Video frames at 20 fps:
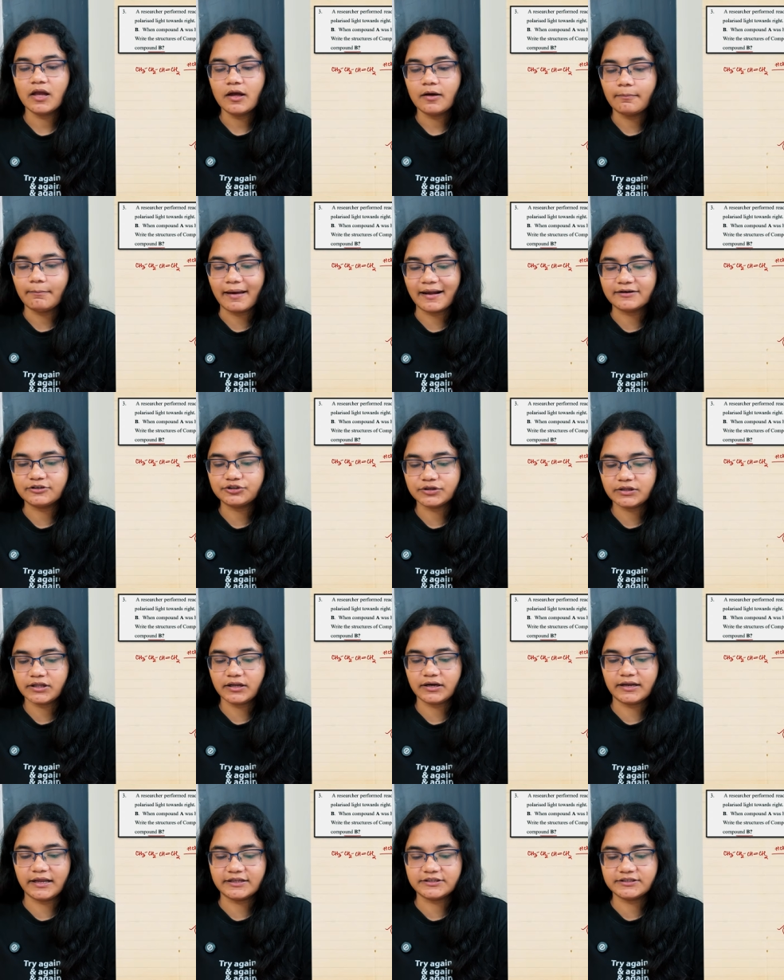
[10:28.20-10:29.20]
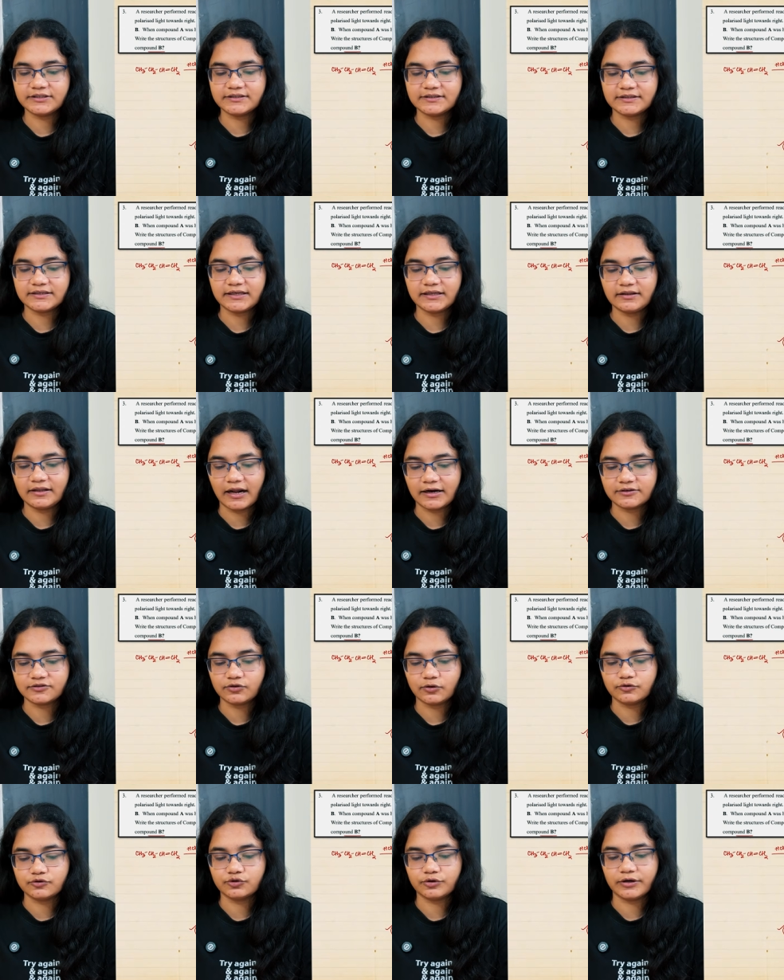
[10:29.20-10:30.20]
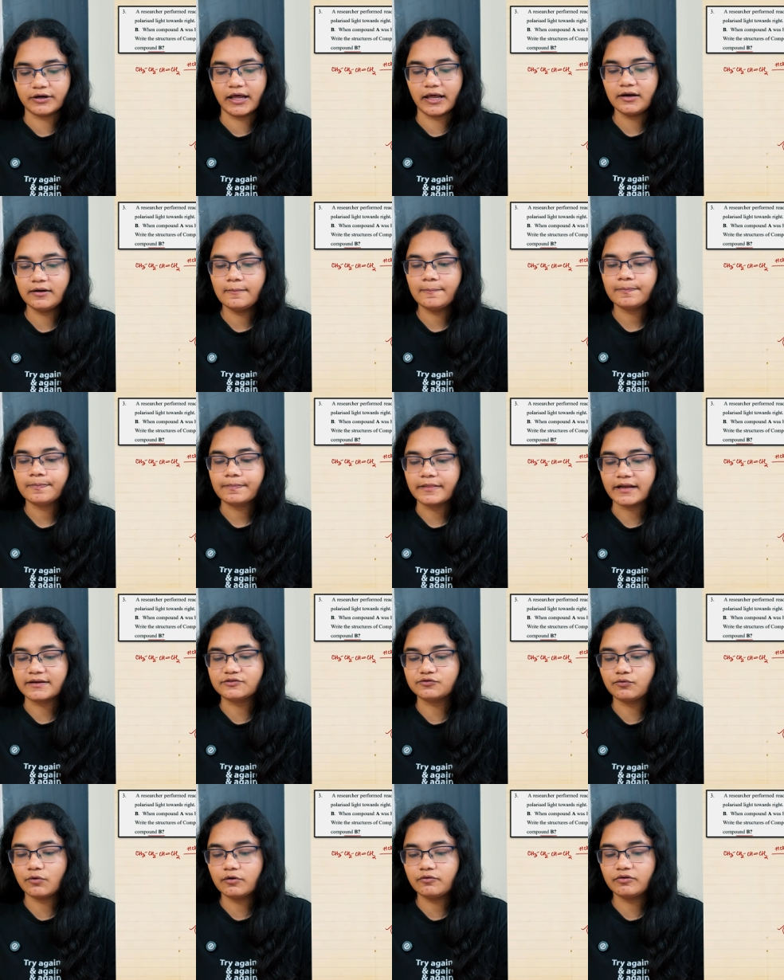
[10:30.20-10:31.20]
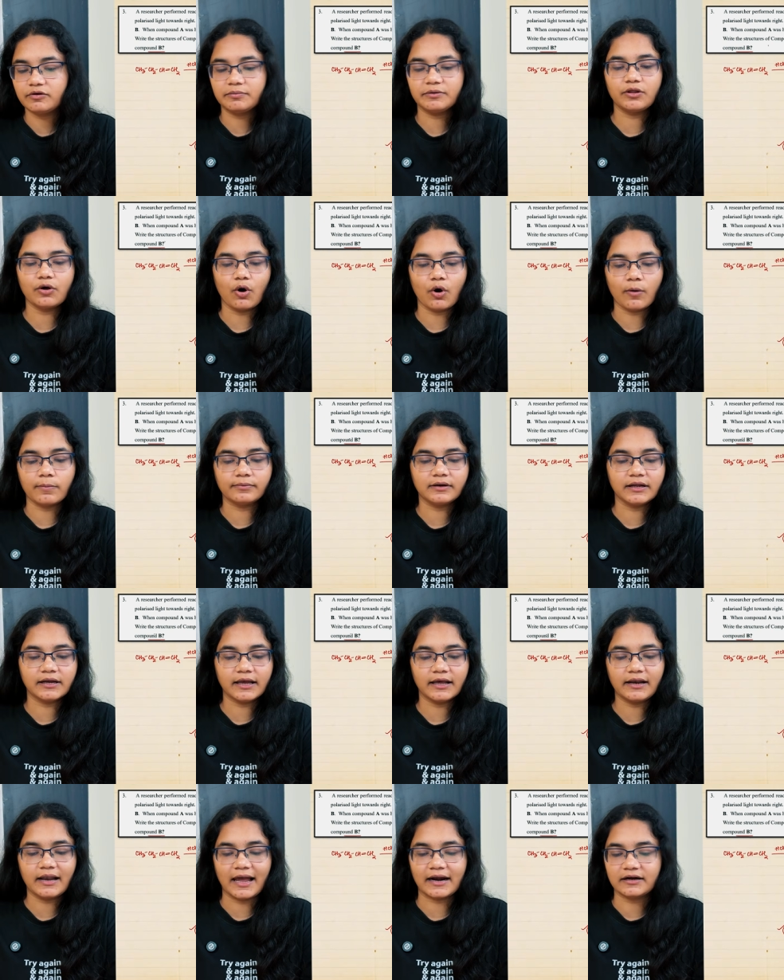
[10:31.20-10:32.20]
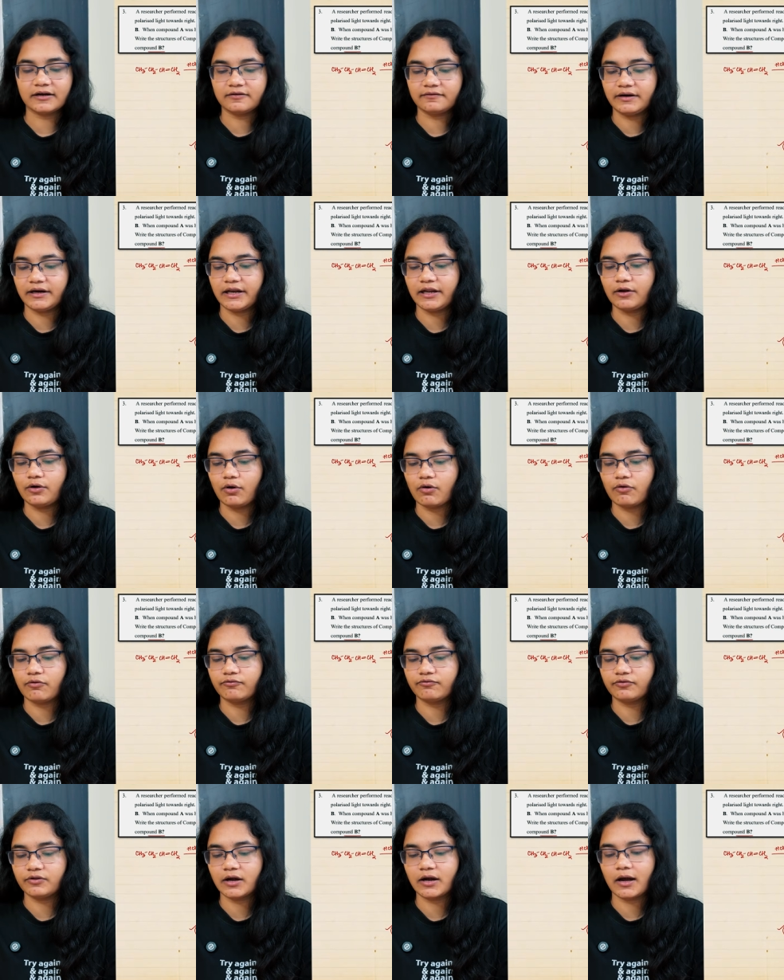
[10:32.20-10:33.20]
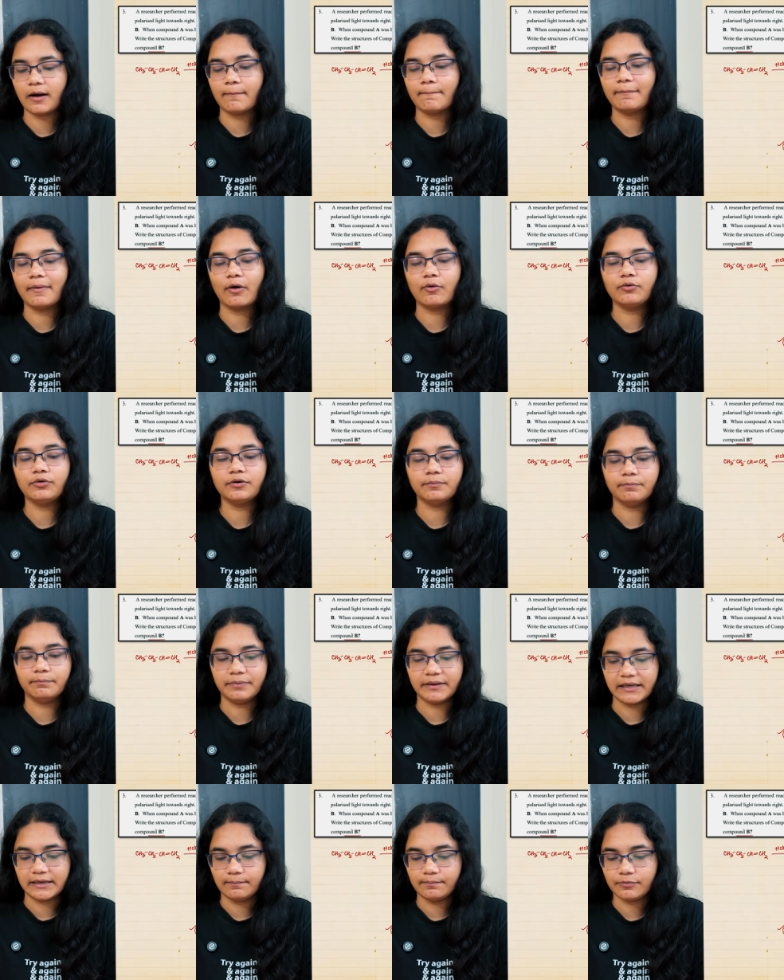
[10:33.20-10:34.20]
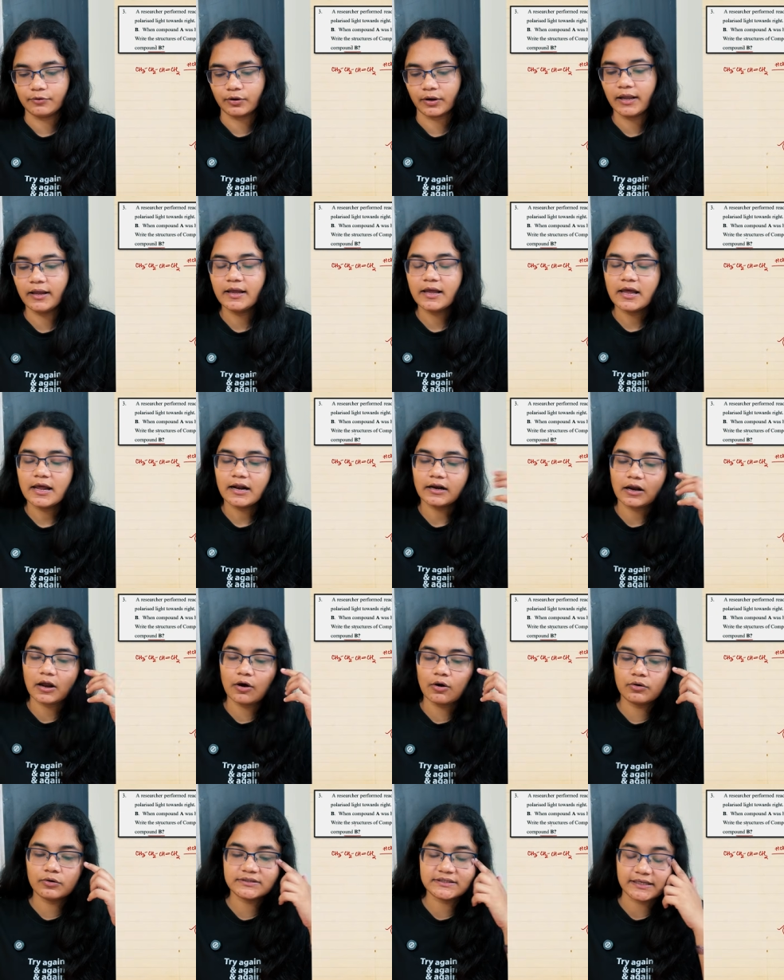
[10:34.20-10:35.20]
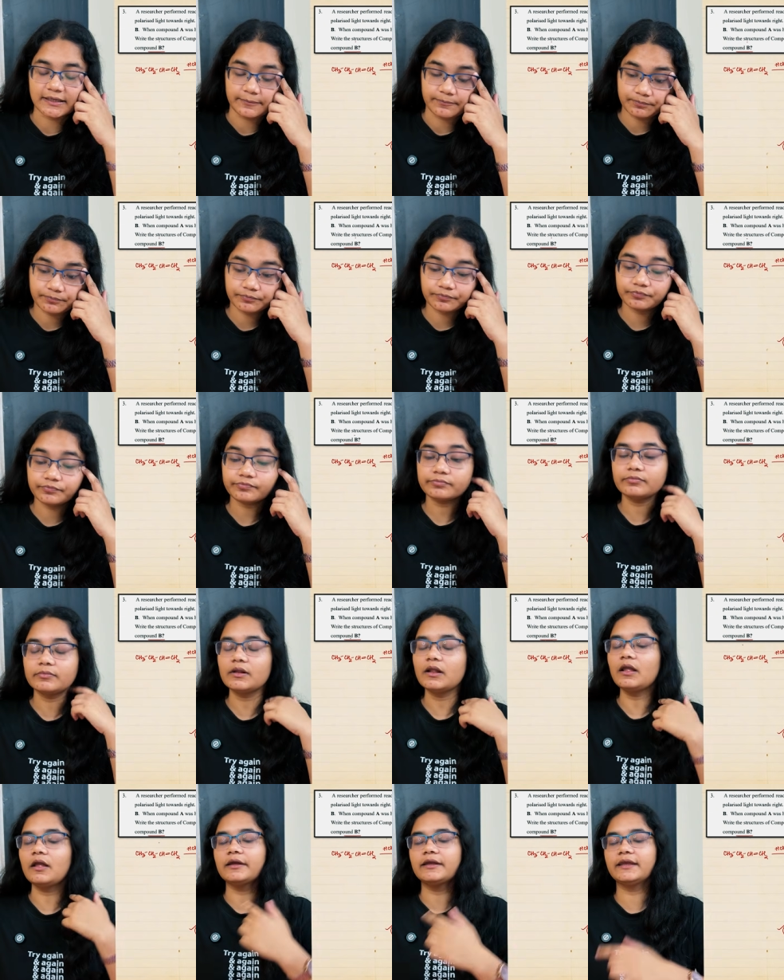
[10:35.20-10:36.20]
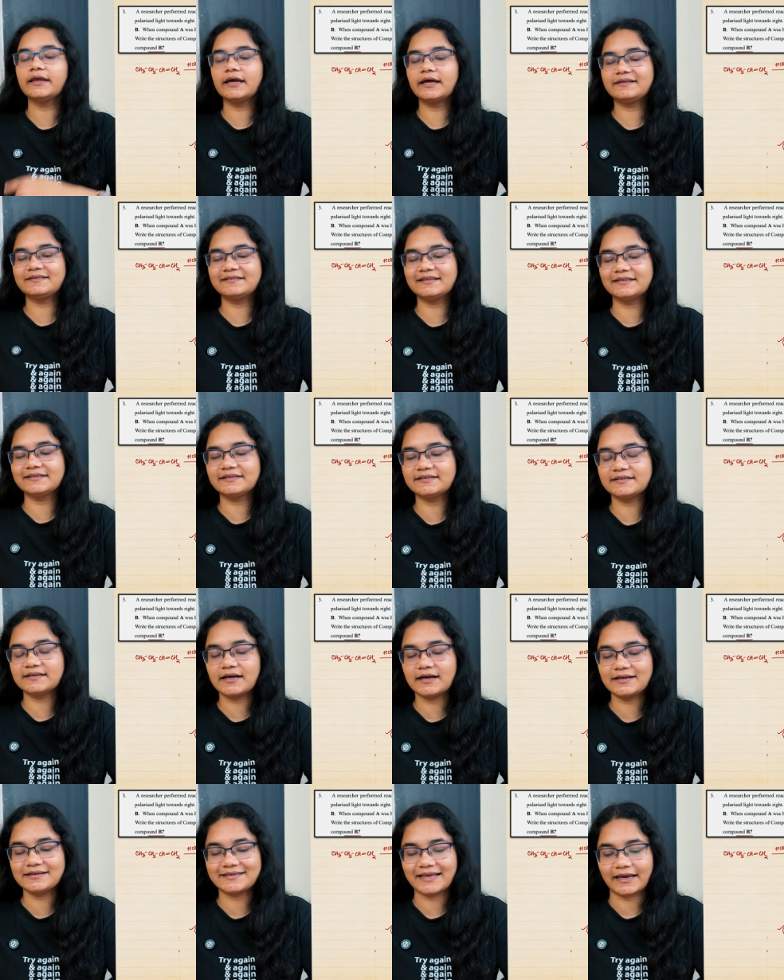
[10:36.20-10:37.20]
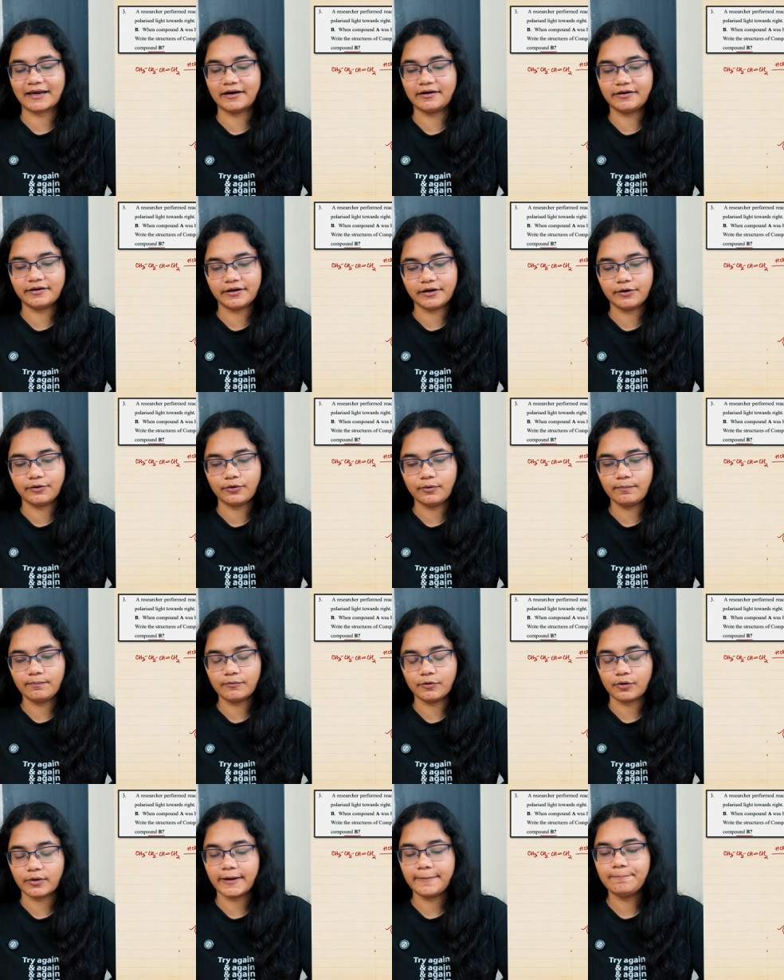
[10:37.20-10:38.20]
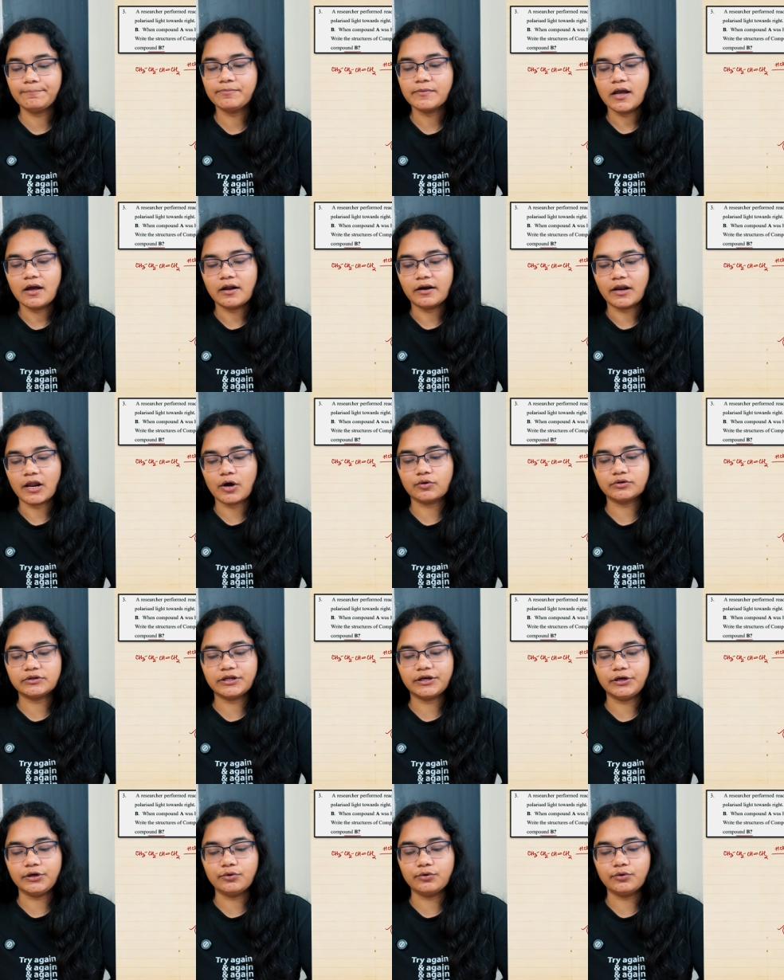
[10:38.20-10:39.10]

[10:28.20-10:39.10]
Mention the reagent C. That is also done. Next, what will be the optical activity of the compound B? Okay, now see, here this is a secondary group. Okay, now the